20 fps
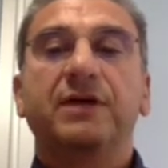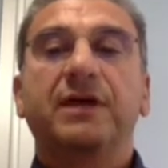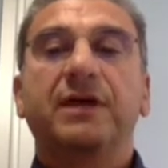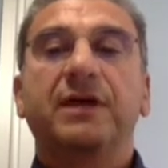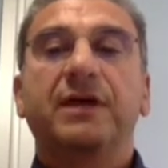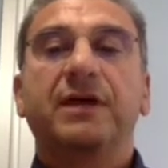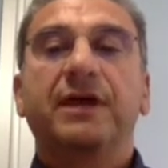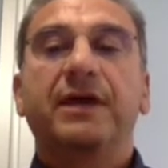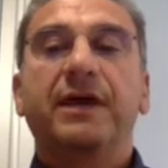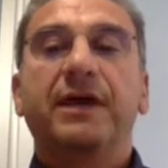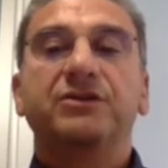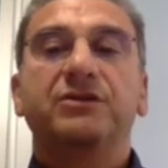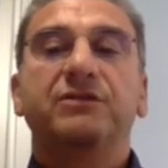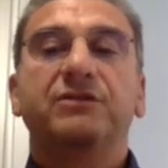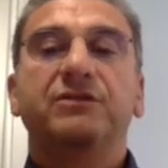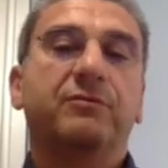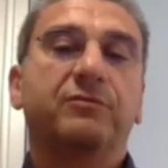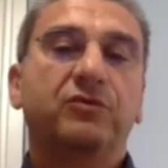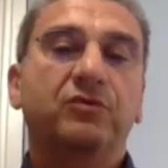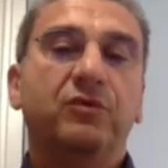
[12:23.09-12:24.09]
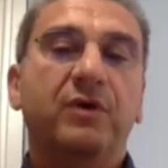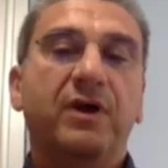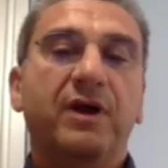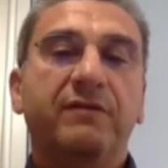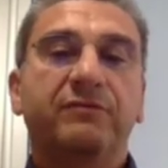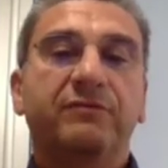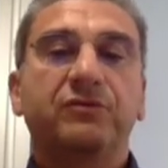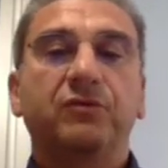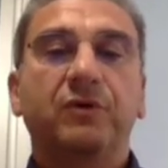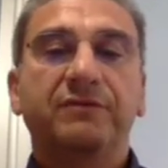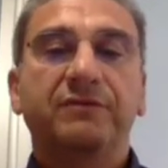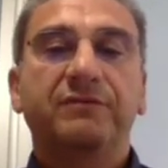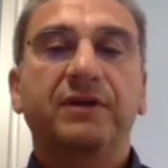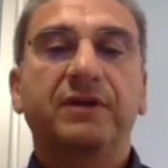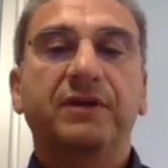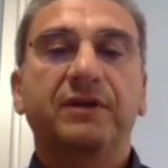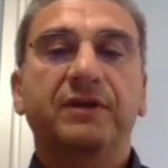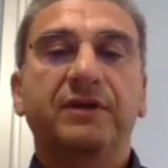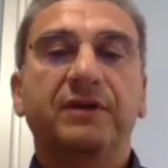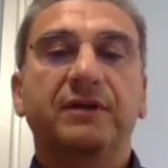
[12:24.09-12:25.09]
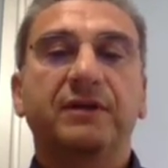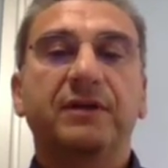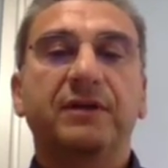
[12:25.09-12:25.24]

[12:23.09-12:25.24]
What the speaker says: aged from 12 to 18.